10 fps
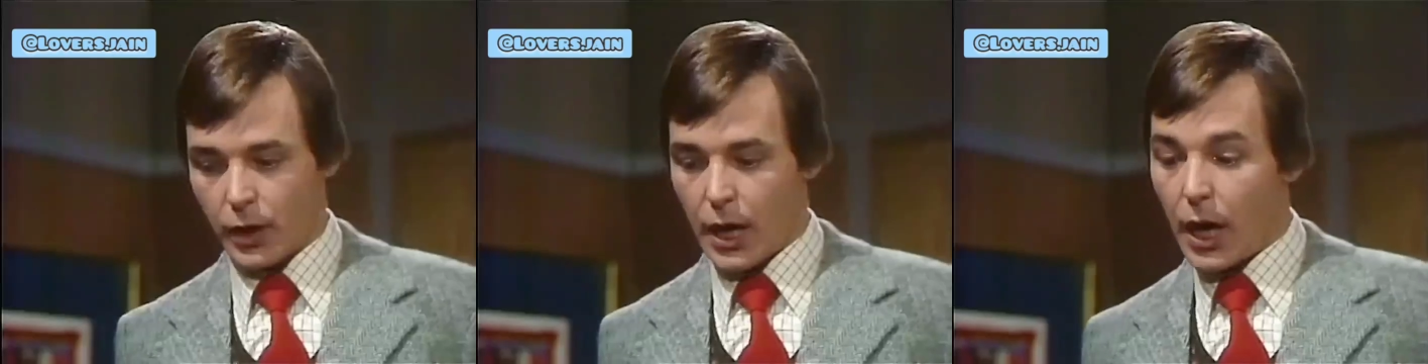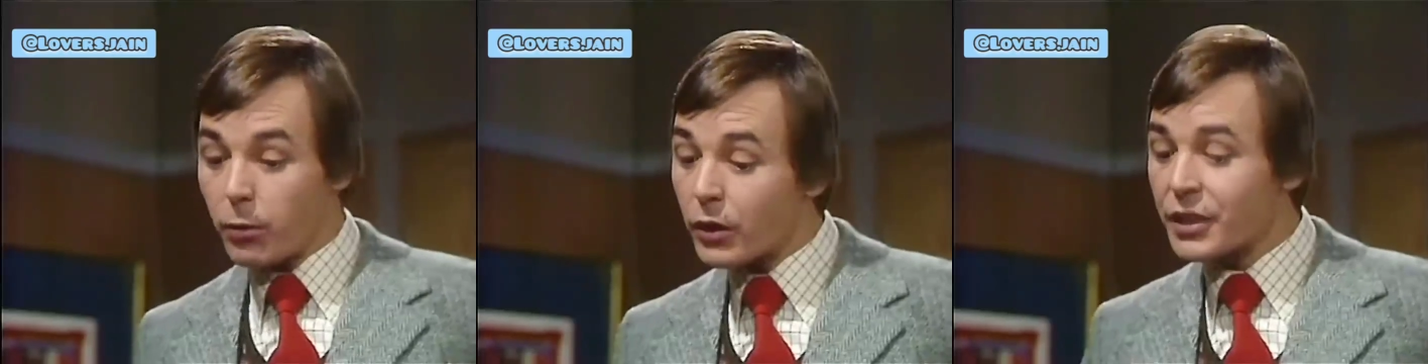I
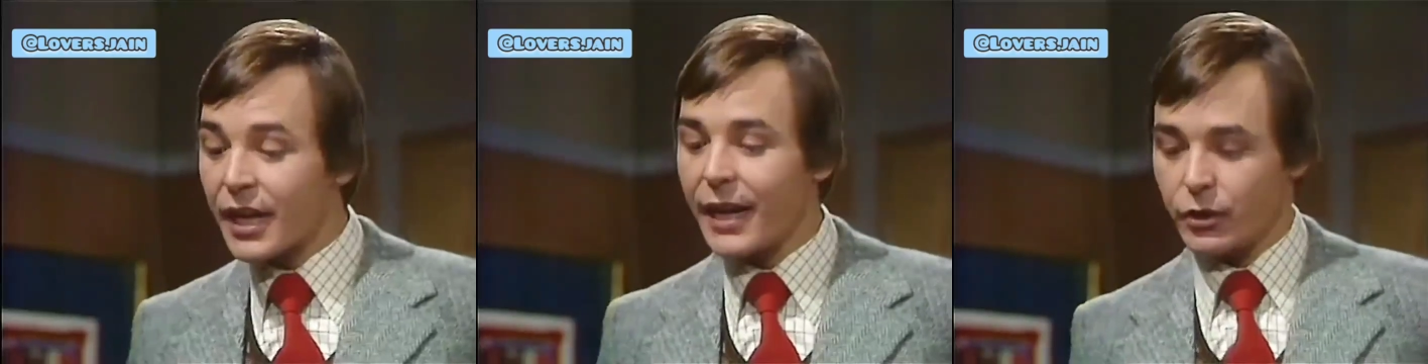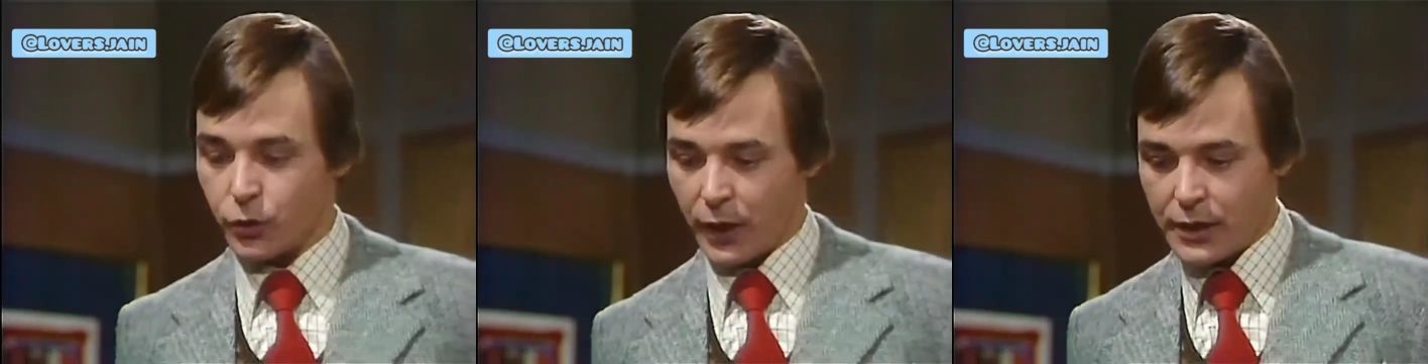was engaged
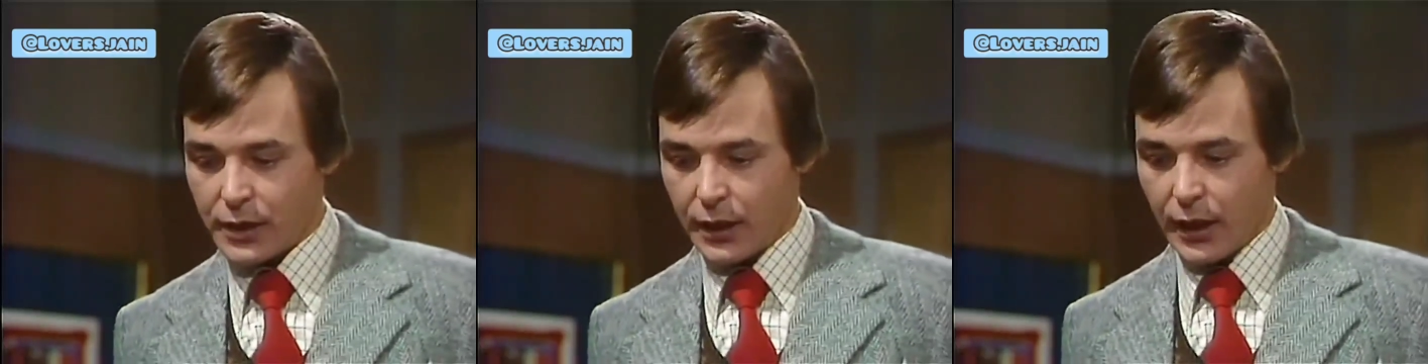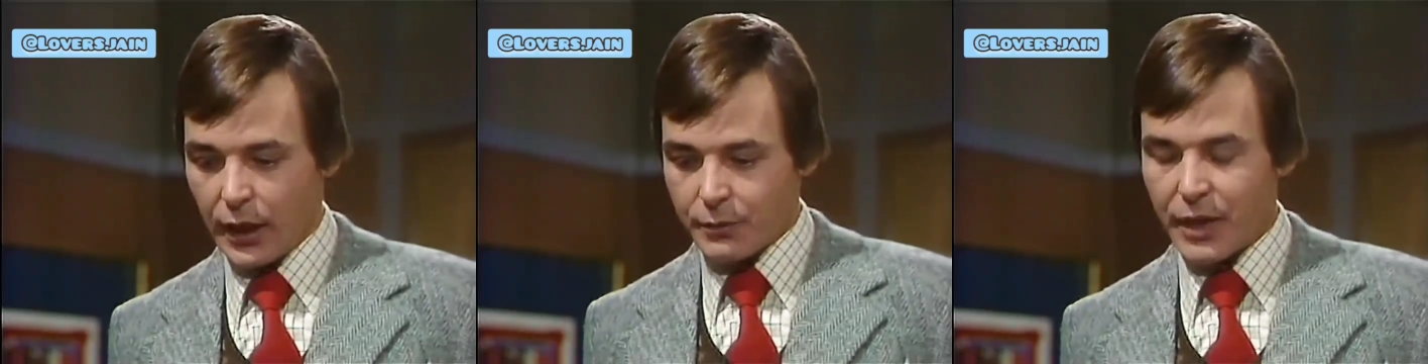once.
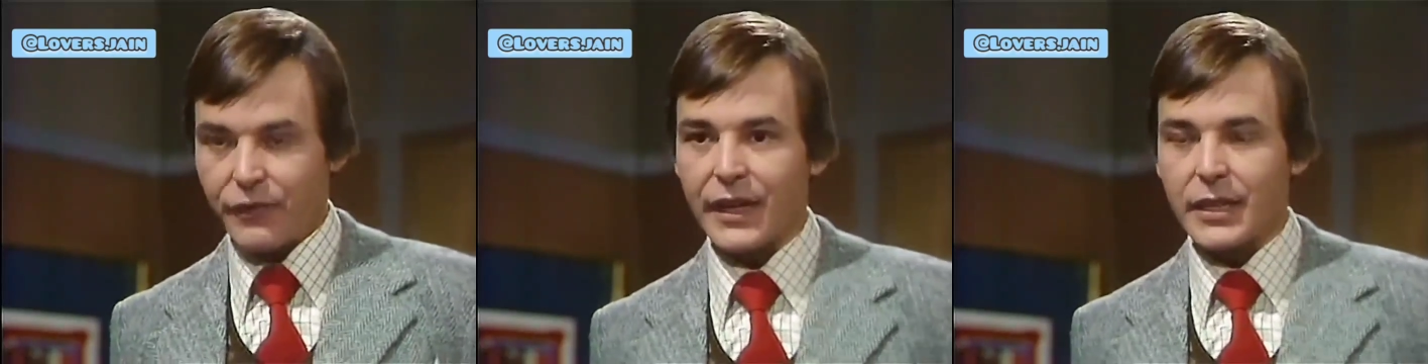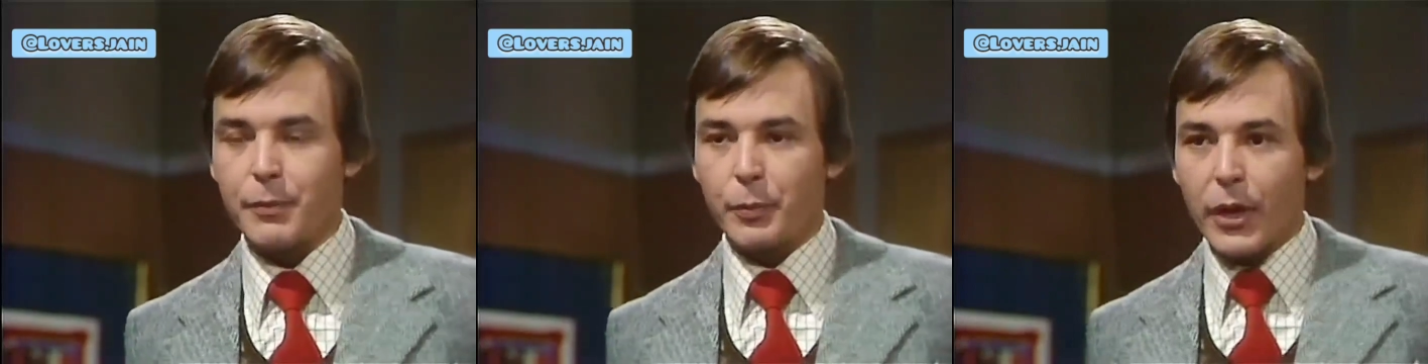Matter of fact, I
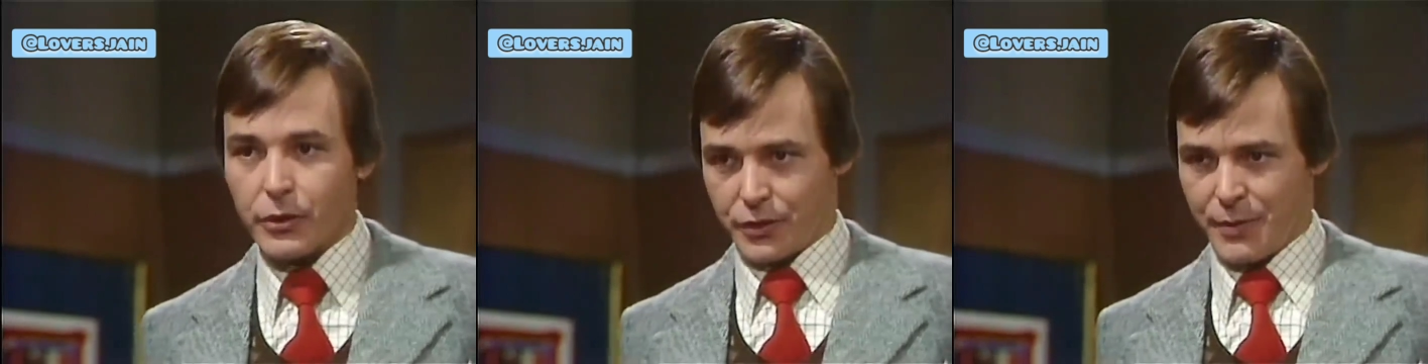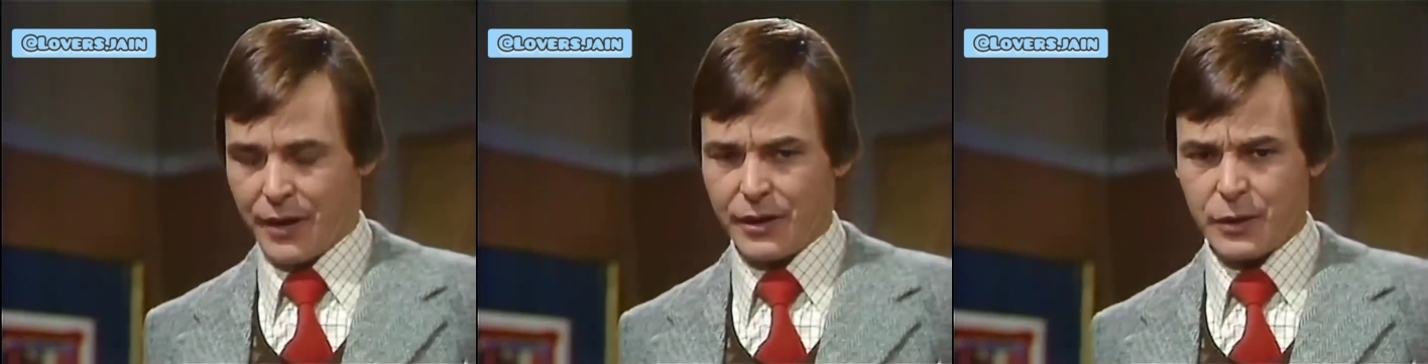proposed
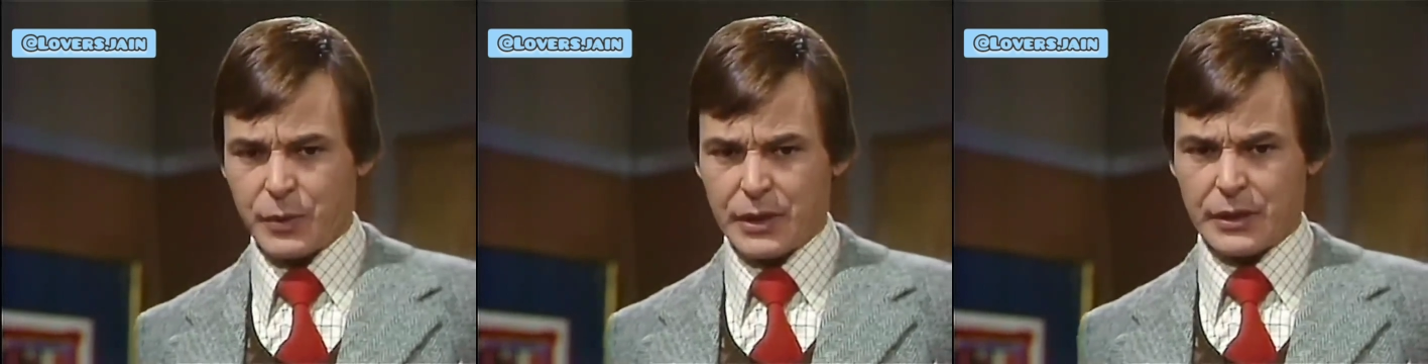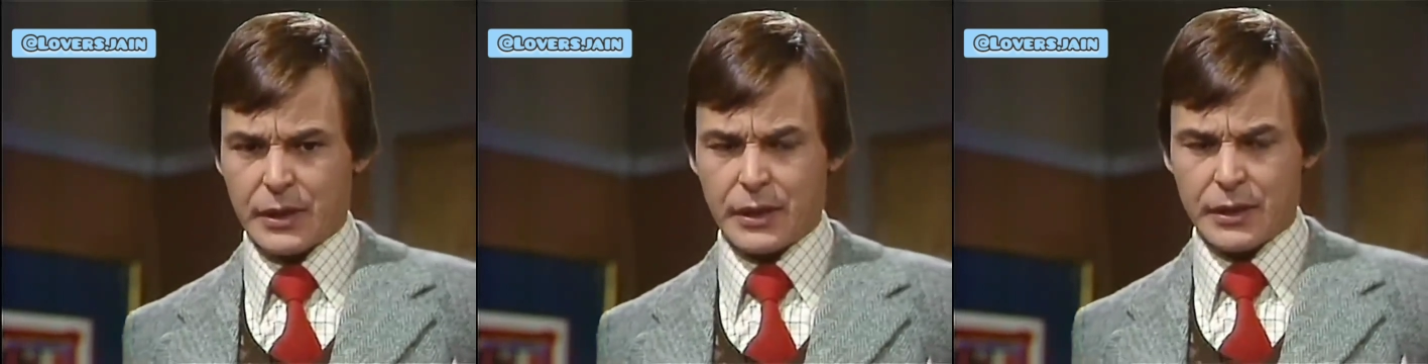marriage, but it
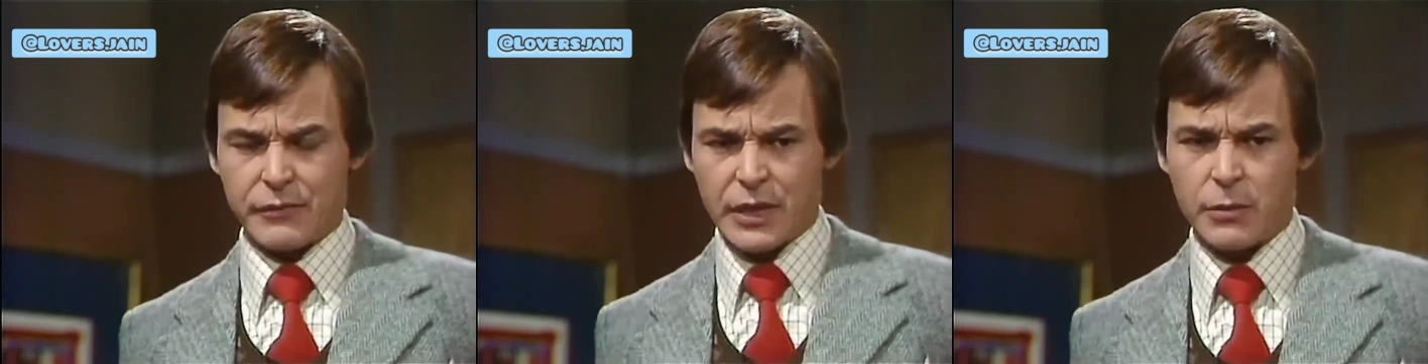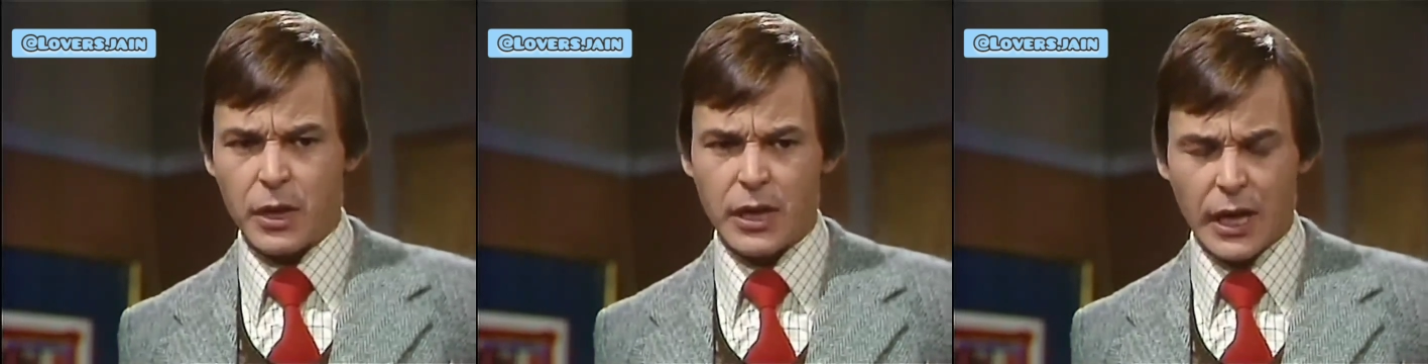didn't really
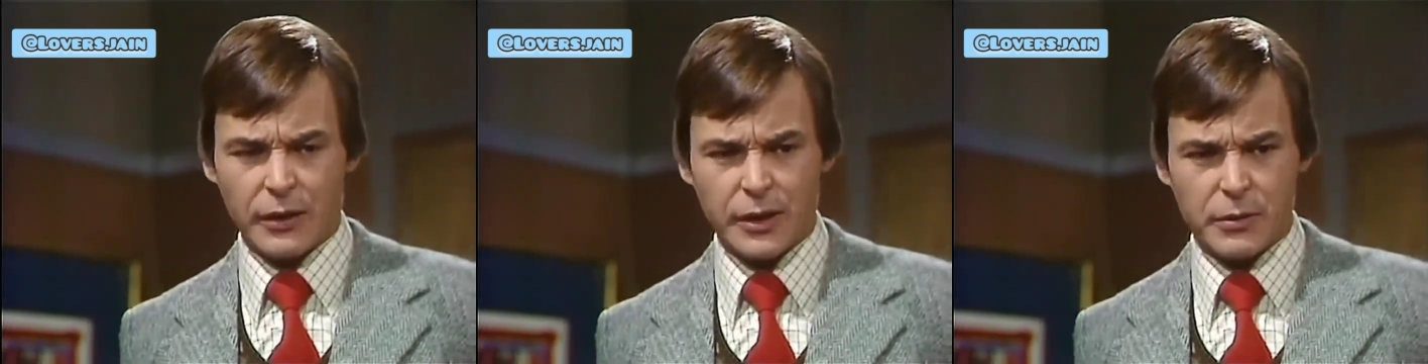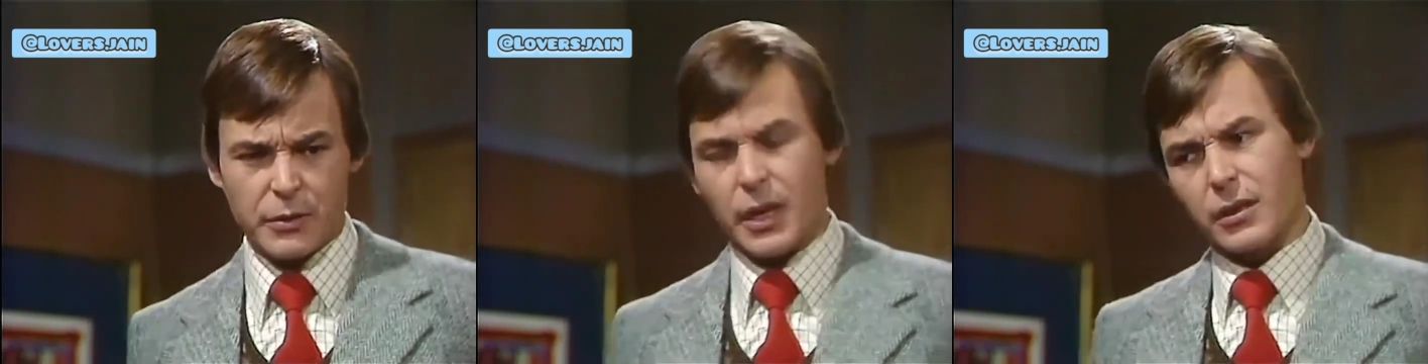work out. There was
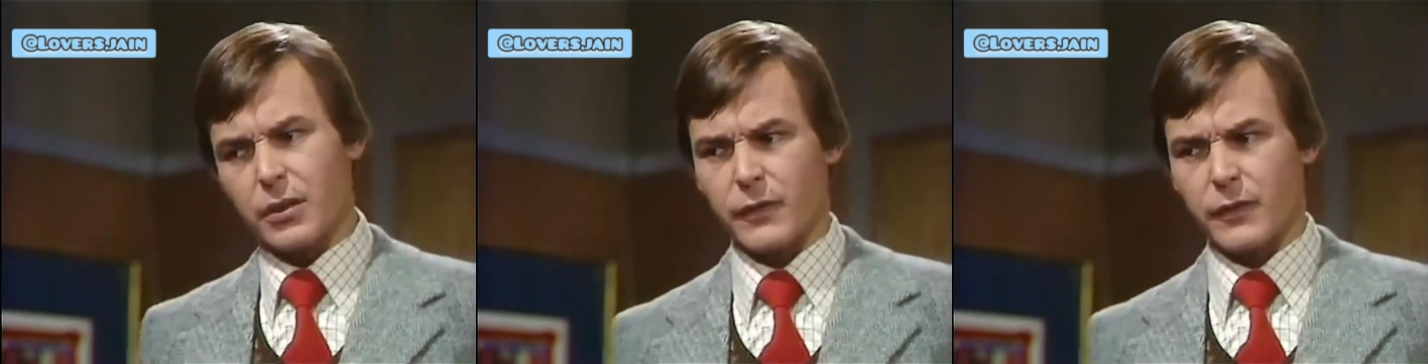quite a lot of